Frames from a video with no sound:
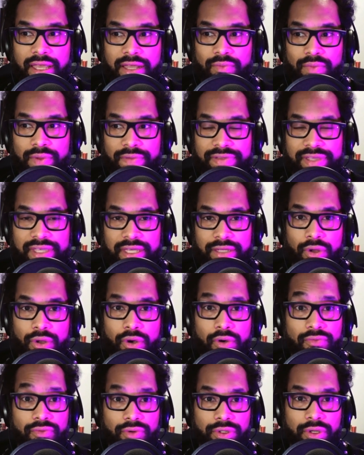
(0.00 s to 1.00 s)
that we've seen
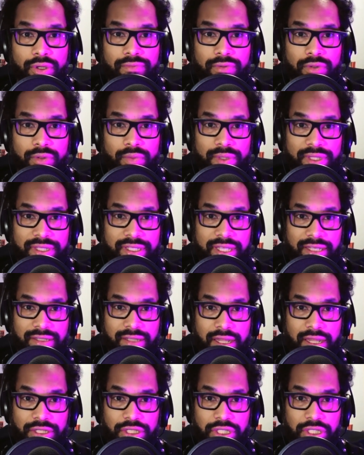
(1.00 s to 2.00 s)
over and over with
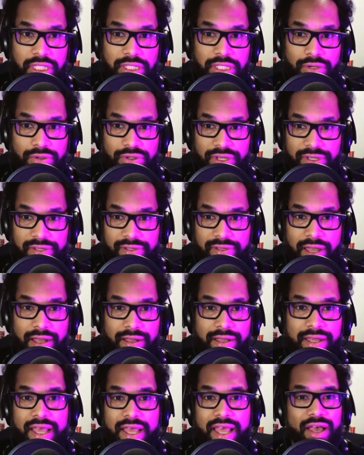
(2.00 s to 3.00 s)
technology.
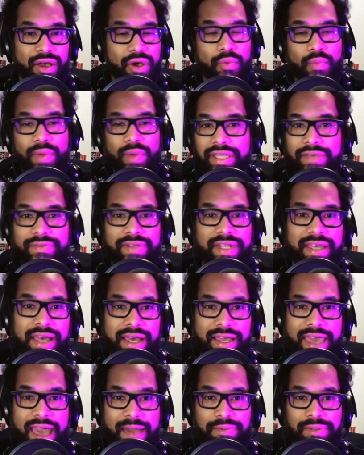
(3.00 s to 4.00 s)
We live in
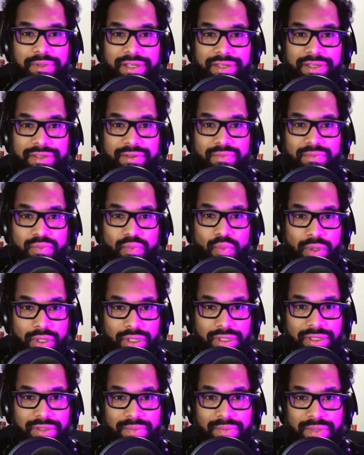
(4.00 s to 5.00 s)
a capitalist
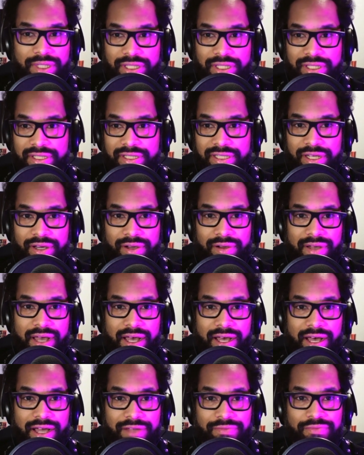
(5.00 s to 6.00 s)
world, which is,
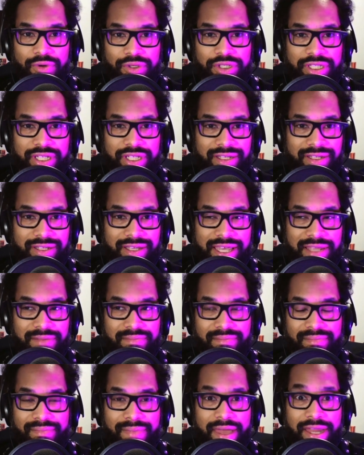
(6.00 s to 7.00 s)
unfortunate
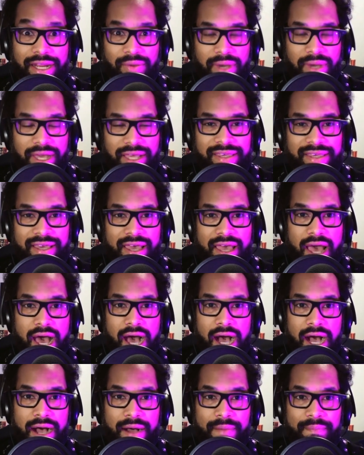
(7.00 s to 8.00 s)
in many ways.
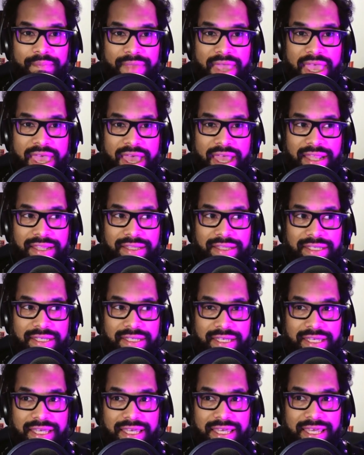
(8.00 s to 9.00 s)
And
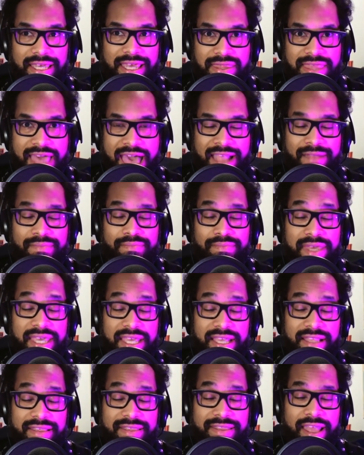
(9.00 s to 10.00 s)
that
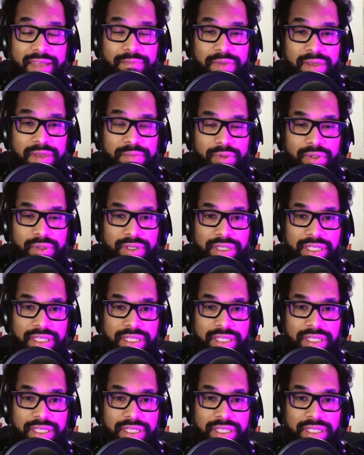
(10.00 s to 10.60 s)
means that people,